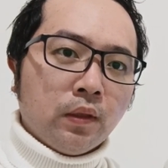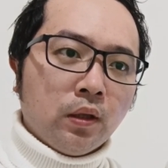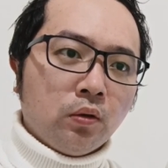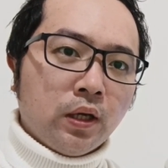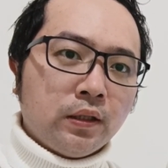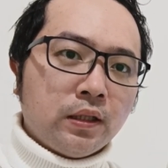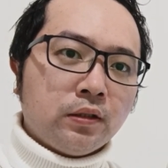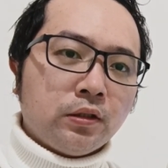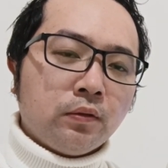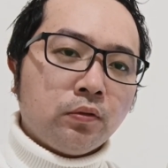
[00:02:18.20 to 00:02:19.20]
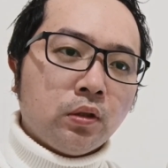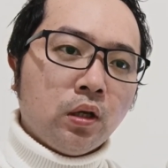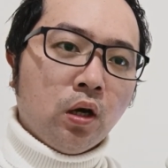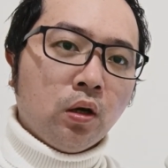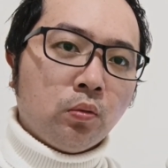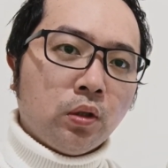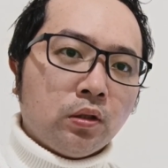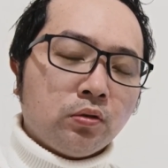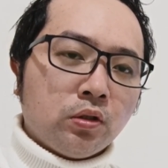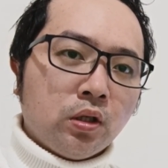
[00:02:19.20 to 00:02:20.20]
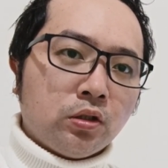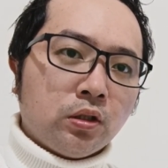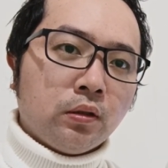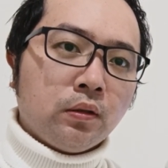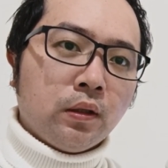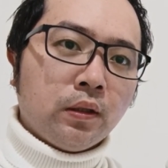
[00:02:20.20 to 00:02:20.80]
Alright, that's it for the hardware introduction.